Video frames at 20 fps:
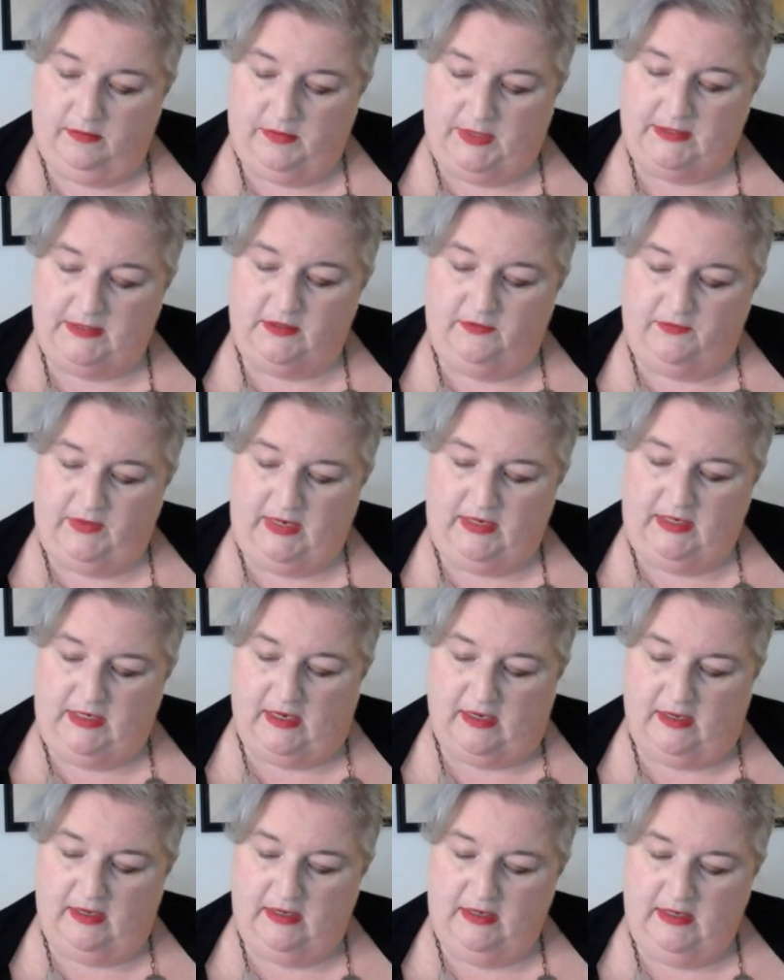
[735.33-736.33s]

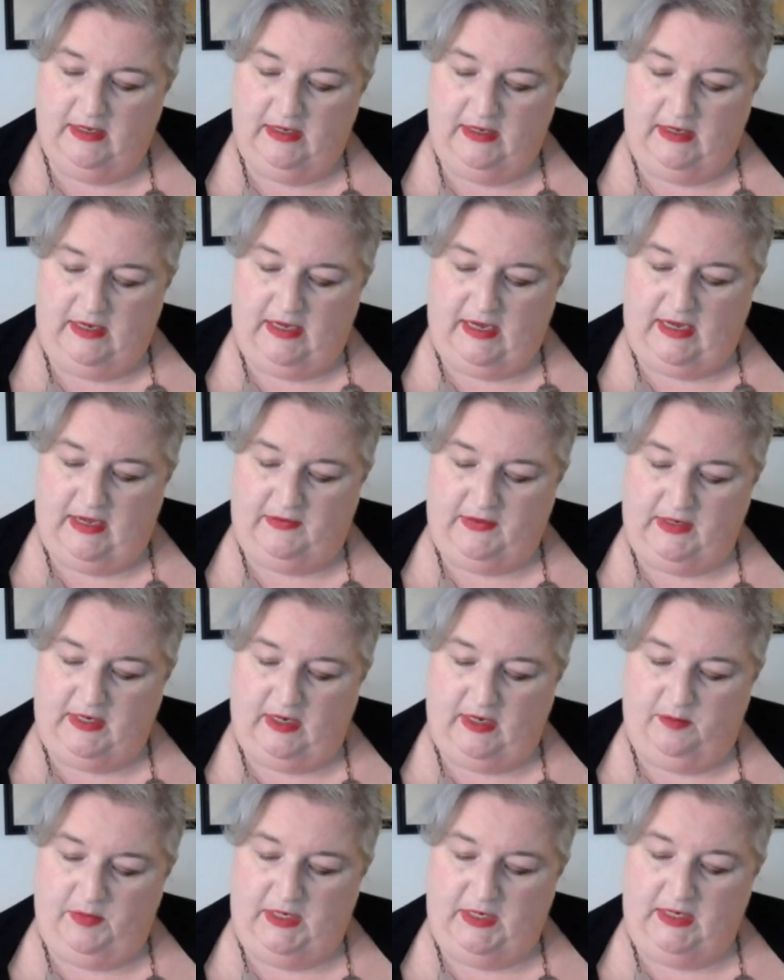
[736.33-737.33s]
Pennsylvania, and the
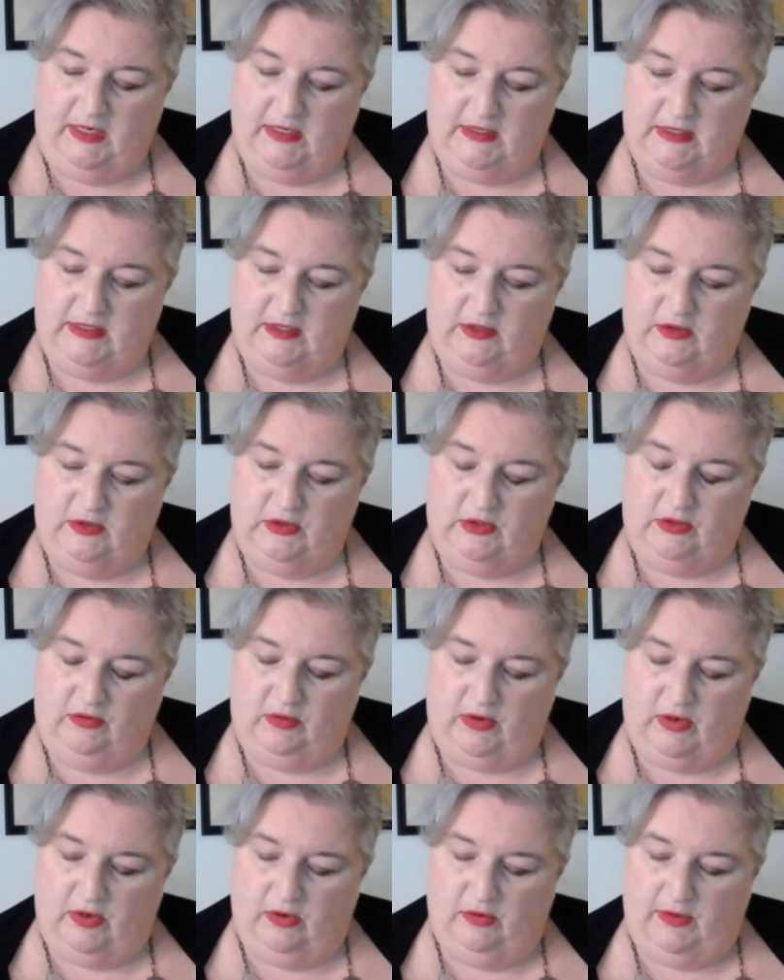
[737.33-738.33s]
company continued to
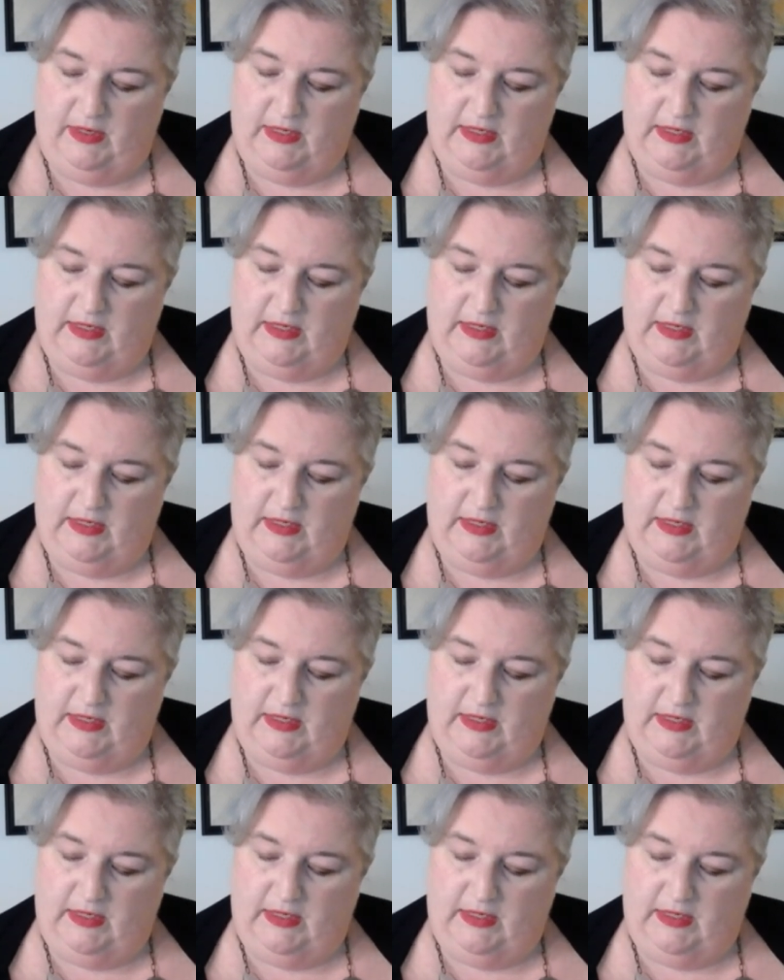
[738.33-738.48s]
grow.